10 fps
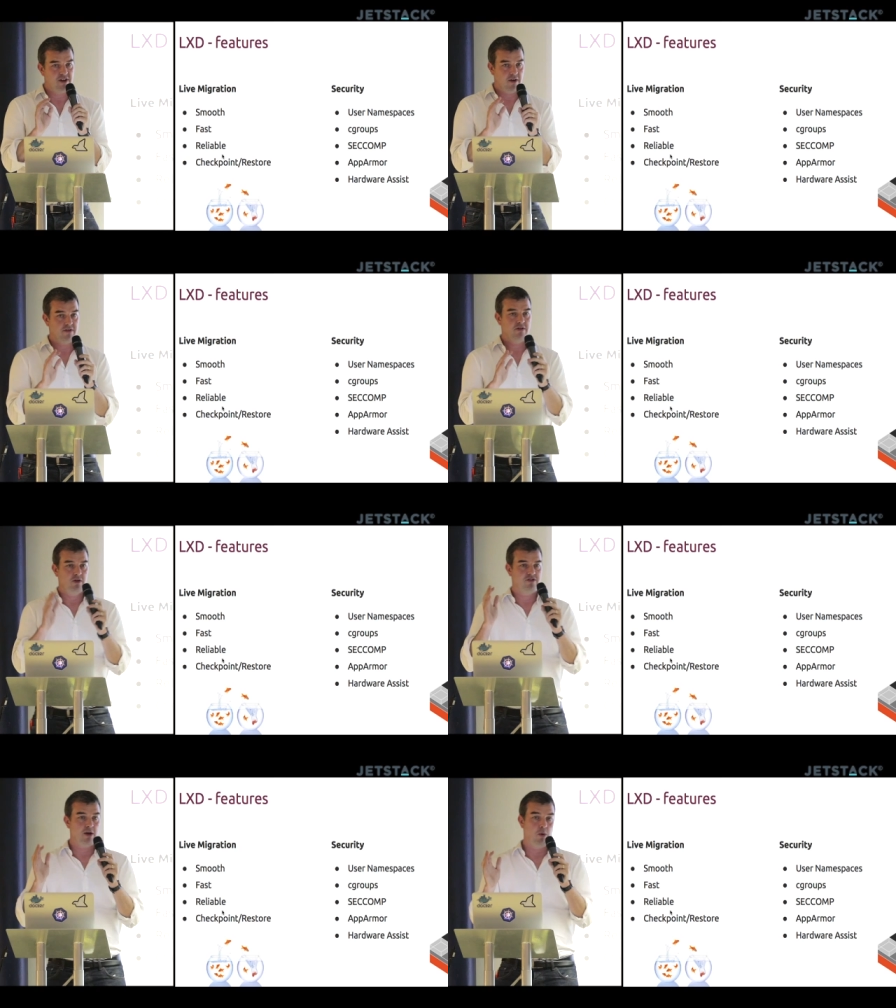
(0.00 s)
Now, you
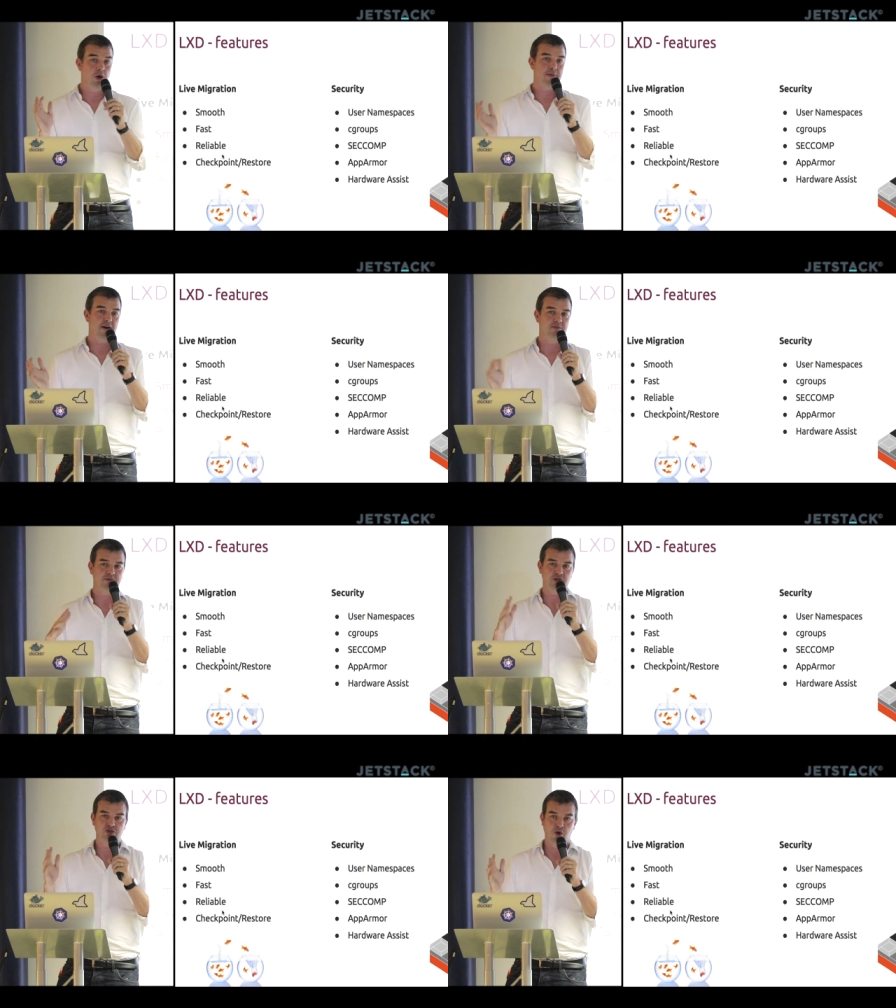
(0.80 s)
can say, well, what
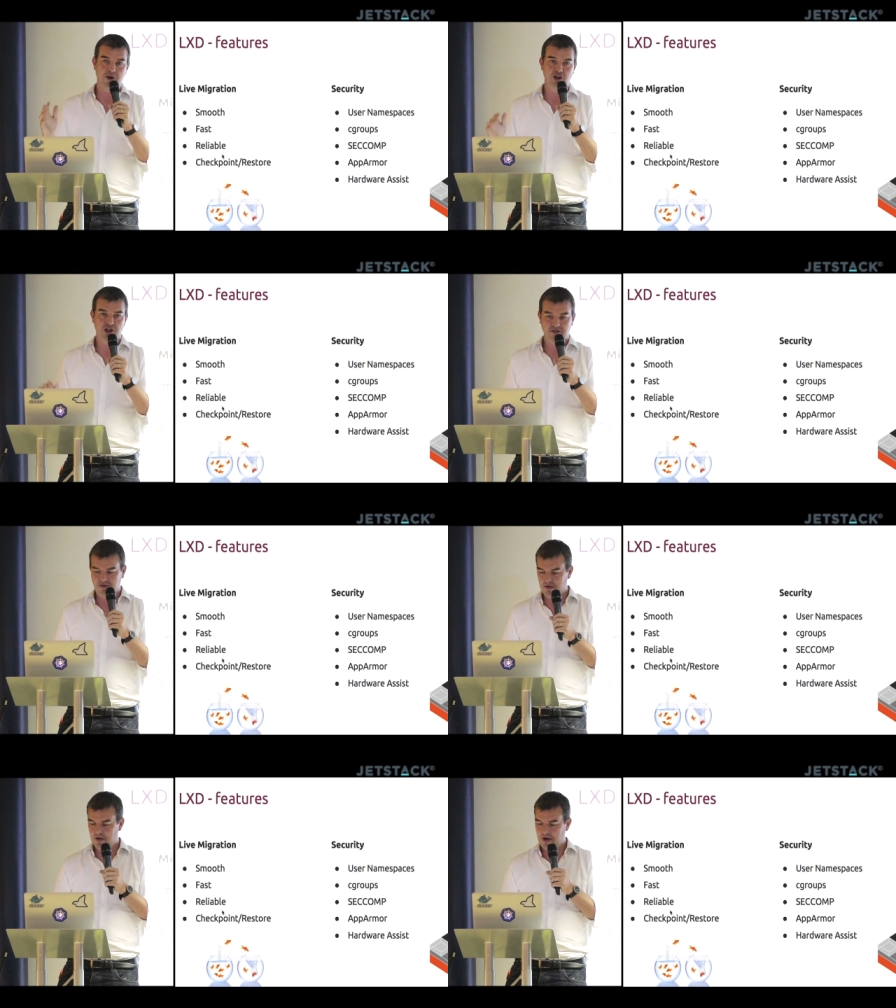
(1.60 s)
about storage
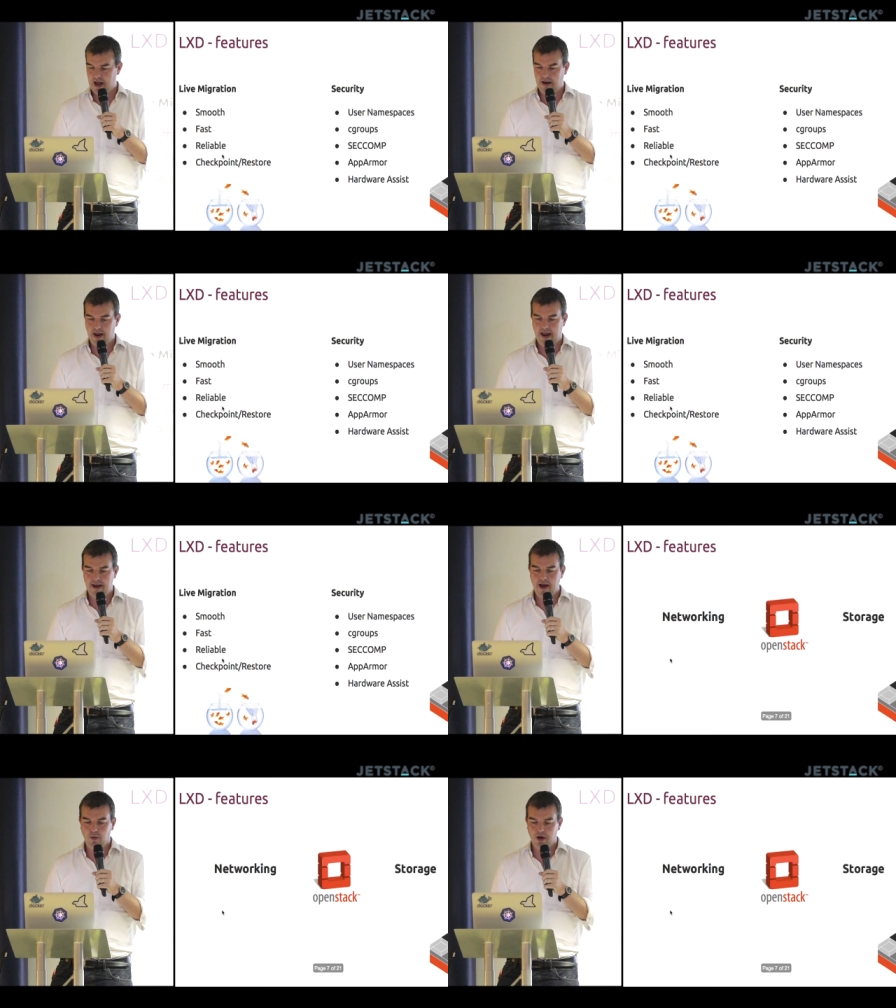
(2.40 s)
and
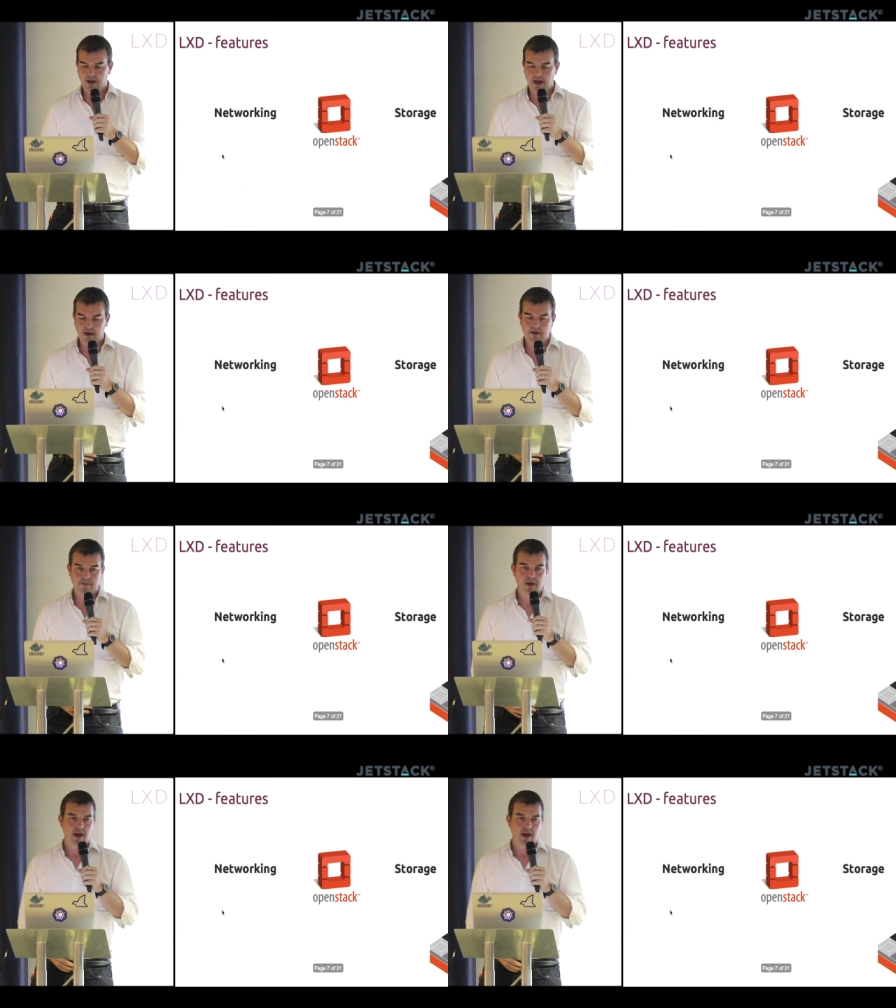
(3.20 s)
networking?